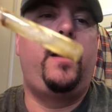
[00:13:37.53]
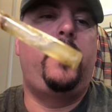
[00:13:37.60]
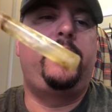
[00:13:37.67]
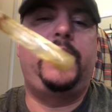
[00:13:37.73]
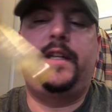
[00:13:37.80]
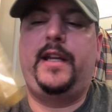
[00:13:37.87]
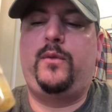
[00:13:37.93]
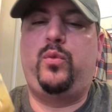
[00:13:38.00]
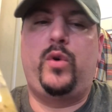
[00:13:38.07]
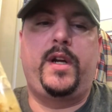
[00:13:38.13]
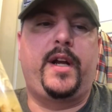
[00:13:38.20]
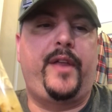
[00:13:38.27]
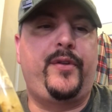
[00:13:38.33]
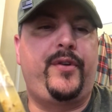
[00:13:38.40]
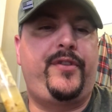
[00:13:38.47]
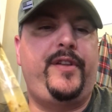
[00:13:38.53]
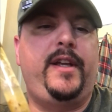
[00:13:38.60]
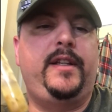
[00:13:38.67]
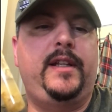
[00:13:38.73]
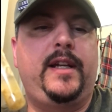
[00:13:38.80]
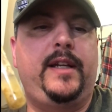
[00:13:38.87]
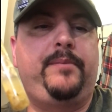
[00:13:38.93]
They did one other thing
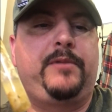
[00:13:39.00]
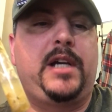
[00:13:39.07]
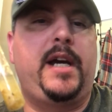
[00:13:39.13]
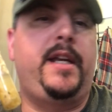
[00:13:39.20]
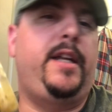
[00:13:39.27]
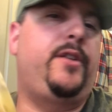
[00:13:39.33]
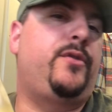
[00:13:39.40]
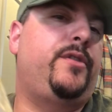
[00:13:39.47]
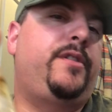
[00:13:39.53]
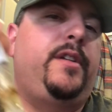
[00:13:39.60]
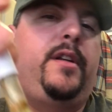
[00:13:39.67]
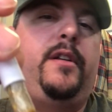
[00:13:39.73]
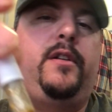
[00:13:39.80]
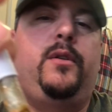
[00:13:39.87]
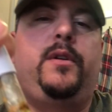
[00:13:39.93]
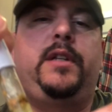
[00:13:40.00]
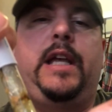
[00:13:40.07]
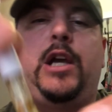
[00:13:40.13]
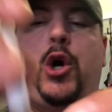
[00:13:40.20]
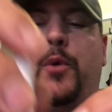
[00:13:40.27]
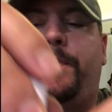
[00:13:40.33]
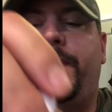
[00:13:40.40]
that I'm kind of interested in doing. They
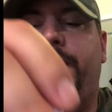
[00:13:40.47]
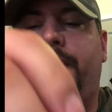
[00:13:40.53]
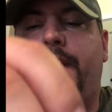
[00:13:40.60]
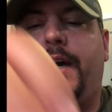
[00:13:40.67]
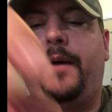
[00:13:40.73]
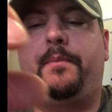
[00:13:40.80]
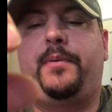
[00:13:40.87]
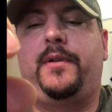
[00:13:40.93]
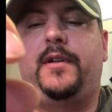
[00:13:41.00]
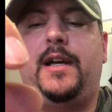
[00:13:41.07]
opened it up.